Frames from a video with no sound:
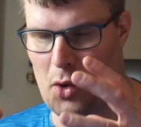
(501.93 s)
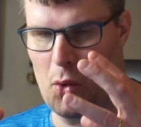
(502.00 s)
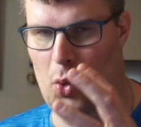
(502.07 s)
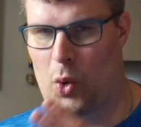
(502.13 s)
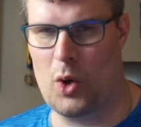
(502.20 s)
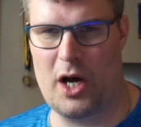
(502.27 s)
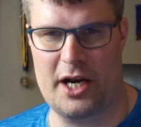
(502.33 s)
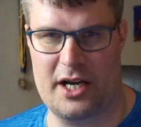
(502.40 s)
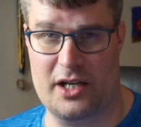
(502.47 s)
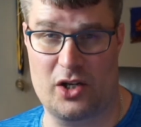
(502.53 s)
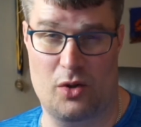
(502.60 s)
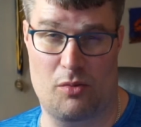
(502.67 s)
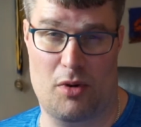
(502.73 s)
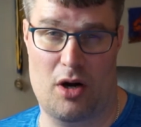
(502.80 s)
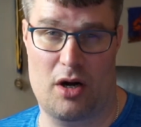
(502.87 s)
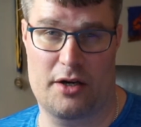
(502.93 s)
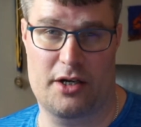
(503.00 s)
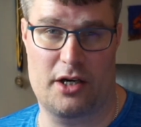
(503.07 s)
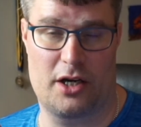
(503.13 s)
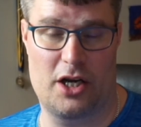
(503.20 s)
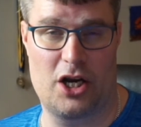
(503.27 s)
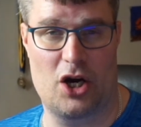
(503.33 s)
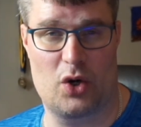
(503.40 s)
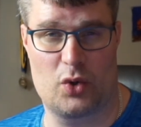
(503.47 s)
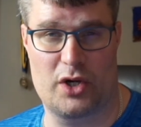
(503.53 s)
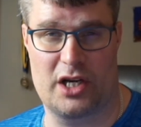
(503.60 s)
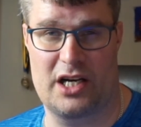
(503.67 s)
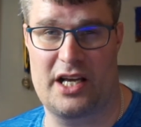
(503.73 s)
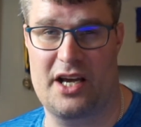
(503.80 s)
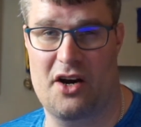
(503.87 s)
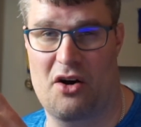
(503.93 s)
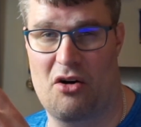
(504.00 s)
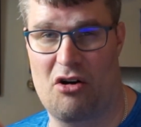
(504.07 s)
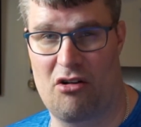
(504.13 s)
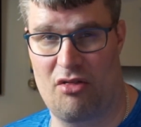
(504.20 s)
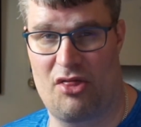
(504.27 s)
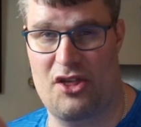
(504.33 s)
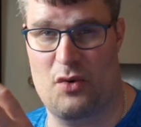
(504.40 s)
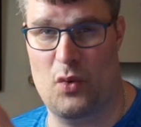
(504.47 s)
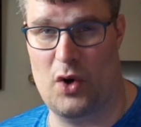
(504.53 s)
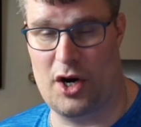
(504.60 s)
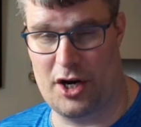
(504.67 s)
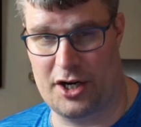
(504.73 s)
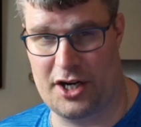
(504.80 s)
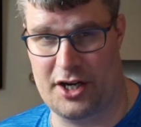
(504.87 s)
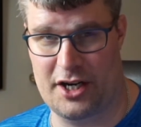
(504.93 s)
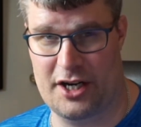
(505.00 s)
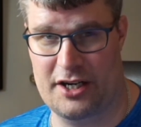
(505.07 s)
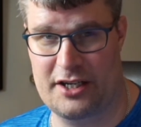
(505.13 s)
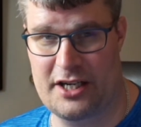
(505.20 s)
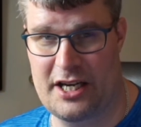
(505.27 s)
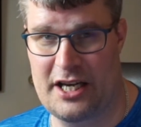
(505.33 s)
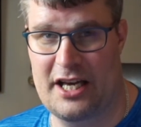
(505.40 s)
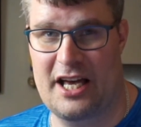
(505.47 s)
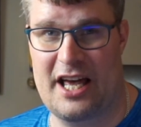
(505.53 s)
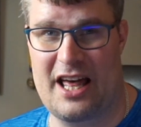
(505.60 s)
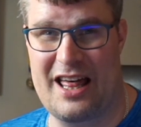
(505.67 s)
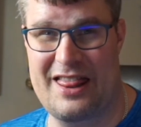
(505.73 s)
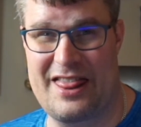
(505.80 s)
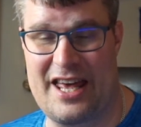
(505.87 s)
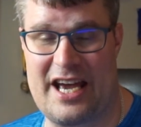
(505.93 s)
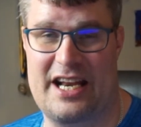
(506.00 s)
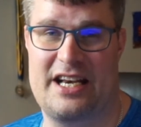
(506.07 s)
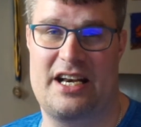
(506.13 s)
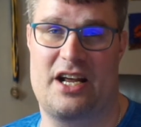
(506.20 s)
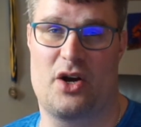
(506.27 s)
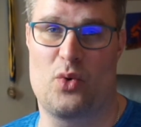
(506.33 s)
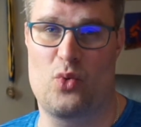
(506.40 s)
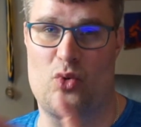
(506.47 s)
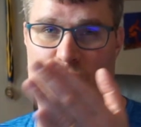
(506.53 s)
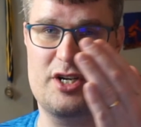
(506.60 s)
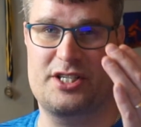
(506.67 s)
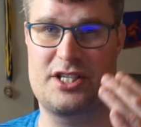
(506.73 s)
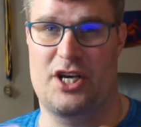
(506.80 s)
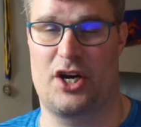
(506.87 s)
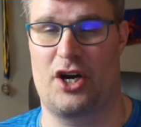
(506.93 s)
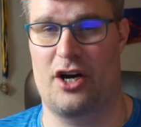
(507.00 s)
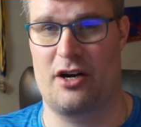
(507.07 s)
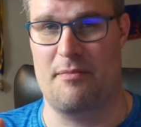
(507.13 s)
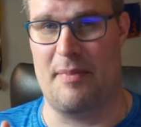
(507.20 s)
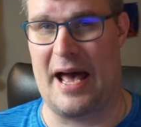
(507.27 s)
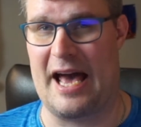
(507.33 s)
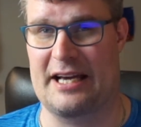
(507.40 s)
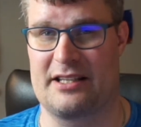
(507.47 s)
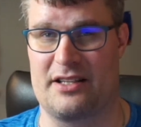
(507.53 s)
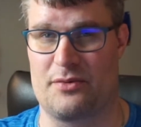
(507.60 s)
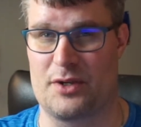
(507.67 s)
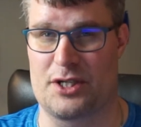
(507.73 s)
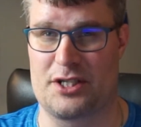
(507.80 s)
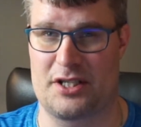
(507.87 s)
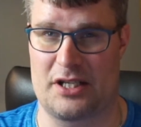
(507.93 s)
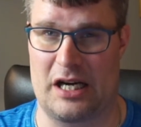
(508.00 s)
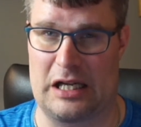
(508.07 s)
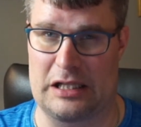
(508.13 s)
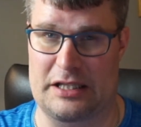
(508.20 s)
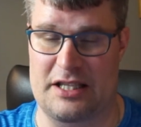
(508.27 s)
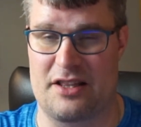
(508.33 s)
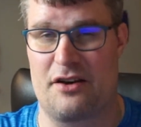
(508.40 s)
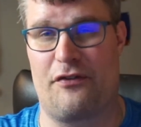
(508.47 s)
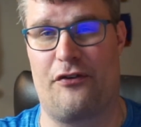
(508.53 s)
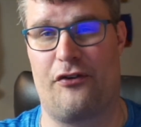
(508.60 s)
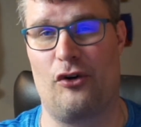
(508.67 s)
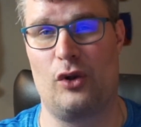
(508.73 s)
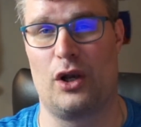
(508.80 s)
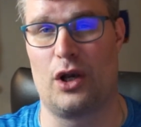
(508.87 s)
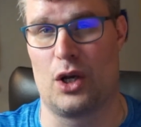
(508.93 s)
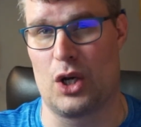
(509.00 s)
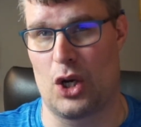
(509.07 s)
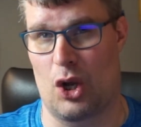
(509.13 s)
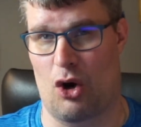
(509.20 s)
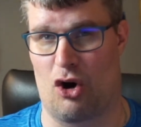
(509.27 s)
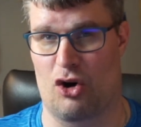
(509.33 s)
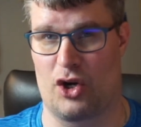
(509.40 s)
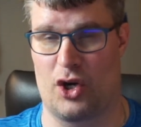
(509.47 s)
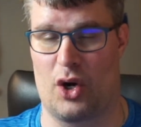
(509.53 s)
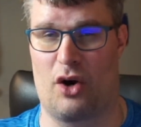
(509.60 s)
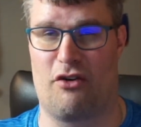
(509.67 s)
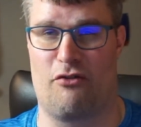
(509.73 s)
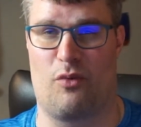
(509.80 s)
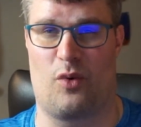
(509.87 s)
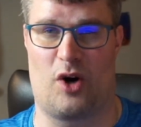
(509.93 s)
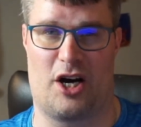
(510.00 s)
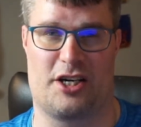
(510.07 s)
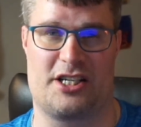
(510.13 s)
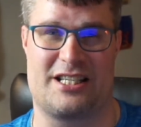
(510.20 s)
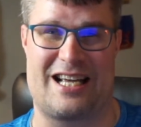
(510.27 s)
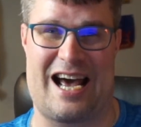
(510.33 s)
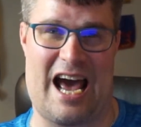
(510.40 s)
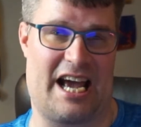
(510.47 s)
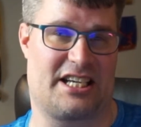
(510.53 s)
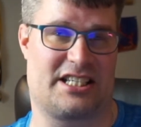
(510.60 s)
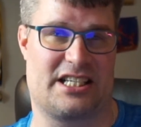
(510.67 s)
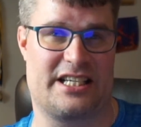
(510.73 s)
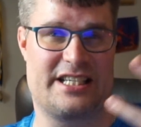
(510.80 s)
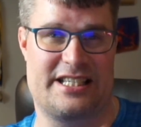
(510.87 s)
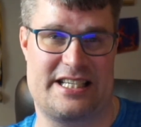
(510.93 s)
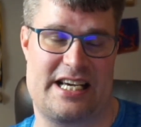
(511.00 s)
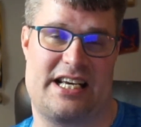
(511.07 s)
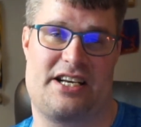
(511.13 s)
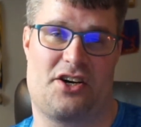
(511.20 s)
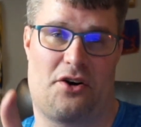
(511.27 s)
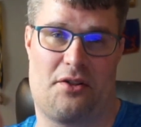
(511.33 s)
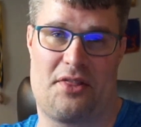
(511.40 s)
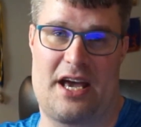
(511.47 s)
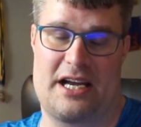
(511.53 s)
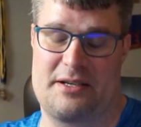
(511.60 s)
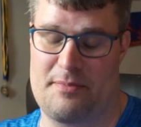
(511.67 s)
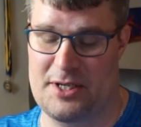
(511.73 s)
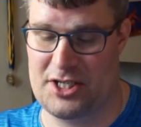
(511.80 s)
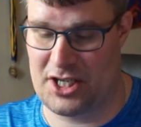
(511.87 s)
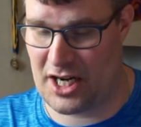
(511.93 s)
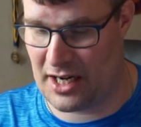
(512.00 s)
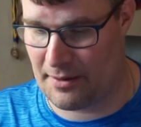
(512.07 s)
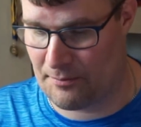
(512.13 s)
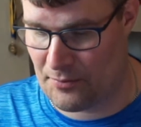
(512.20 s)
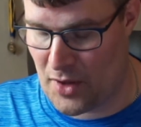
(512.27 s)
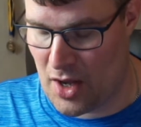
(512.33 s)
run a command locally on the worker, and then return back the result, the full log of what it actually did on that machine.